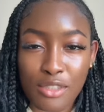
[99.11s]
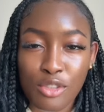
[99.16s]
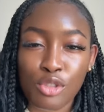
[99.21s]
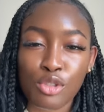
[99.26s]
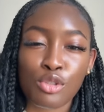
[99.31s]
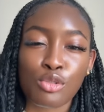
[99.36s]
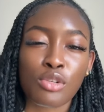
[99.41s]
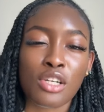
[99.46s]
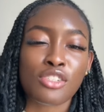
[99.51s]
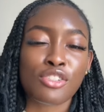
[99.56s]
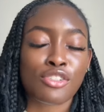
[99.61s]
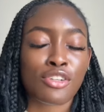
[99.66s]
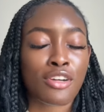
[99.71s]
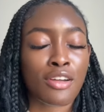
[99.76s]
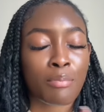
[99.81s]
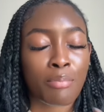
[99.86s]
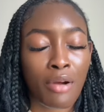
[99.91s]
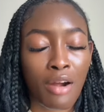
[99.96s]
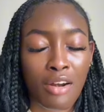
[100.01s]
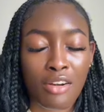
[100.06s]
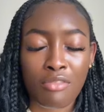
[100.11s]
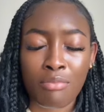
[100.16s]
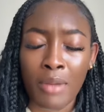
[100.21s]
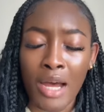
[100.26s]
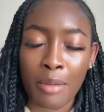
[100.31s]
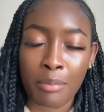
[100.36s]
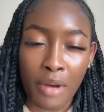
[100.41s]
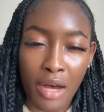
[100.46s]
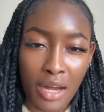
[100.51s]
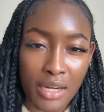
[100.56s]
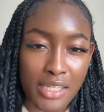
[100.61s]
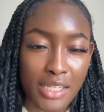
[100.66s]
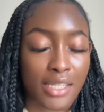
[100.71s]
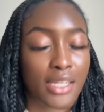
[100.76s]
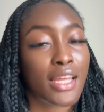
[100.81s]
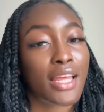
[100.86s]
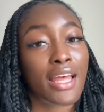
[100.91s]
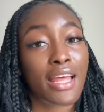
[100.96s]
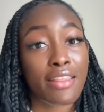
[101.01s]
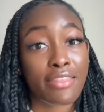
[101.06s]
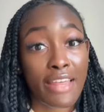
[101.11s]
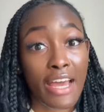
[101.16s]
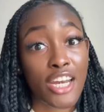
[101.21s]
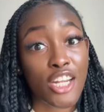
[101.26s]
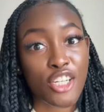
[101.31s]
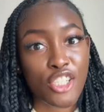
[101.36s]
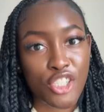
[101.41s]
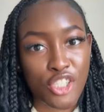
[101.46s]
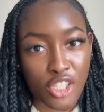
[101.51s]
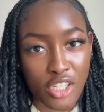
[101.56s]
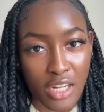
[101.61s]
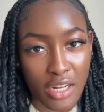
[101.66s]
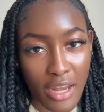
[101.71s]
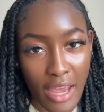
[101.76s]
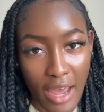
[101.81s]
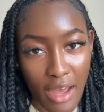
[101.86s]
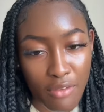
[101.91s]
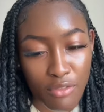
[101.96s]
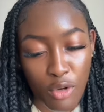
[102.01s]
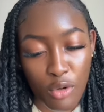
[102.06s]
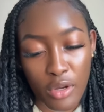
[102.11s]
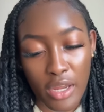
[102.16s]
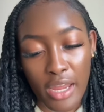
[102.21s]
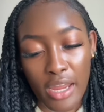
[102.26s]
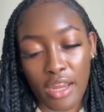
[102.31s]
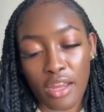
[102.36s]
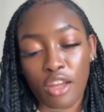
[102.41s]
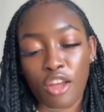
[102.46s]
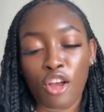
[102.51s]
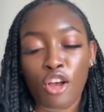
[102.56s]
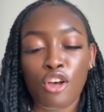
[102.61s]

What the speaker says: to a certain part of my body that it shouldn't have, okay?